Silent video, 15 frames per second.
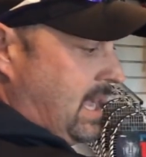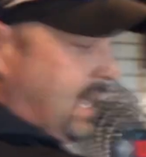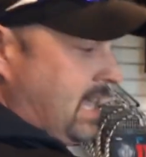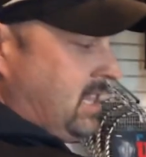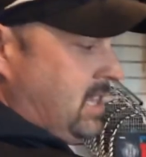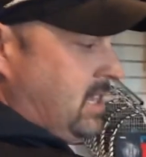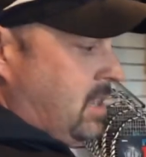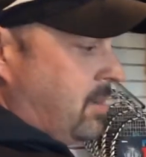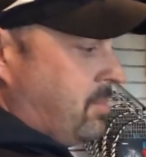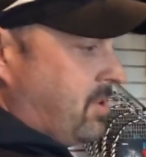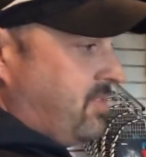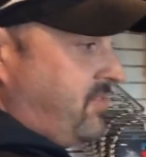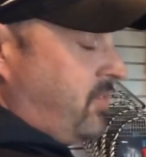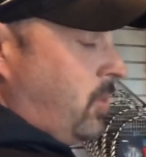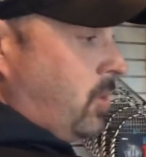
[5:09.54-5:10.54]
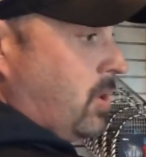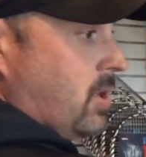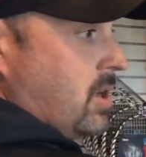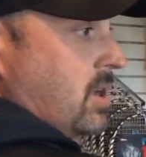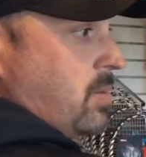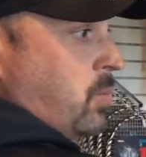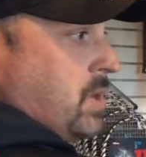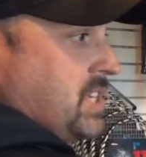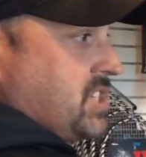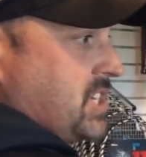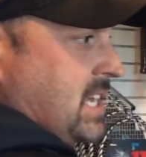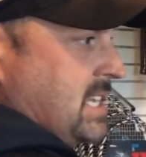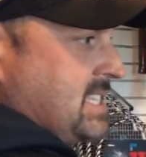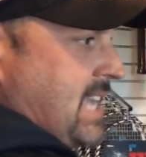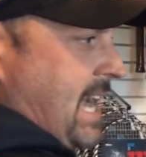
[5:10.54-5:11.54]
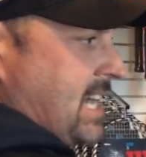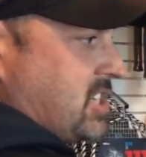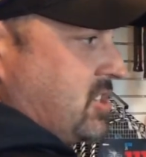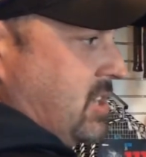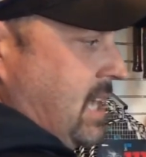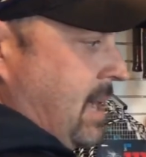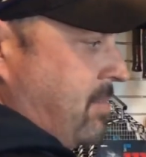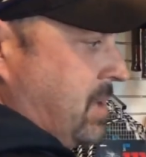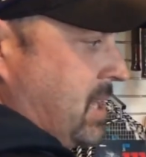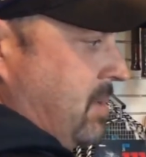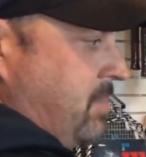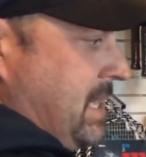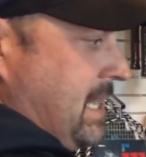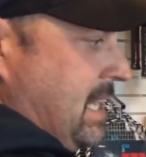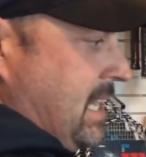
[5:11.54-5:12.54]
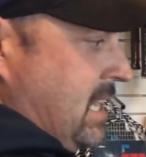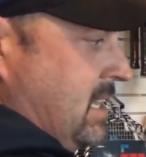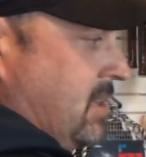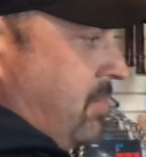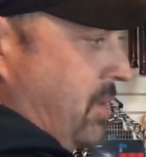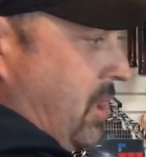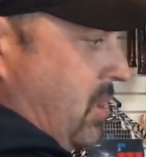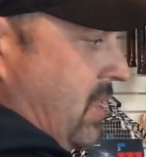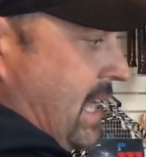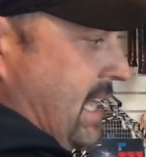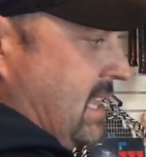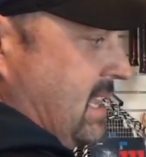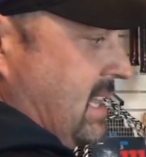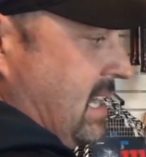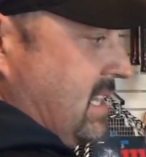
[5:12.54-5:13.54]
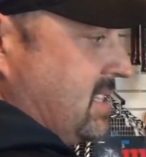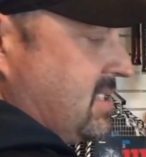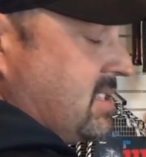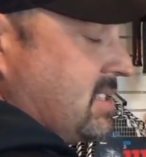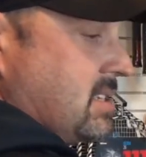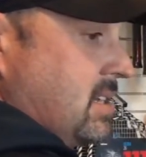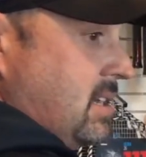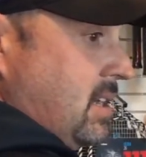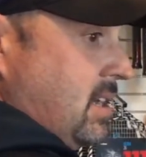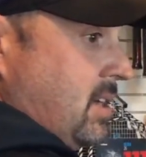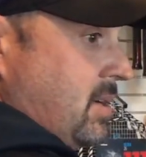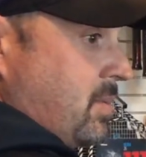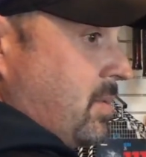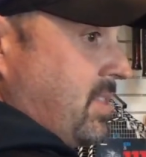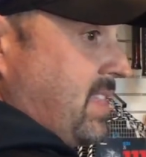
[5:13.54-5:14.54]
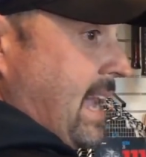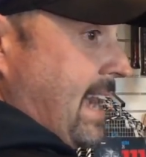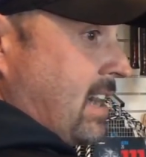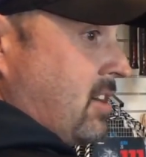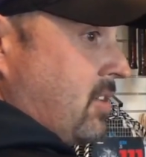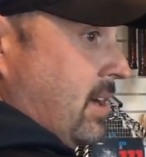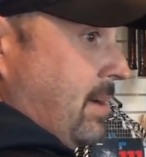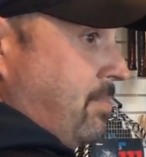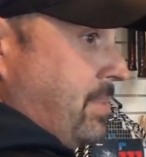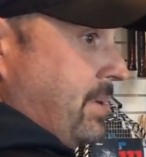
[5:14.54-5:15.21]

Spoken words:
And then number 4, which is actually I'm going to be hitting the ball like this with that grip.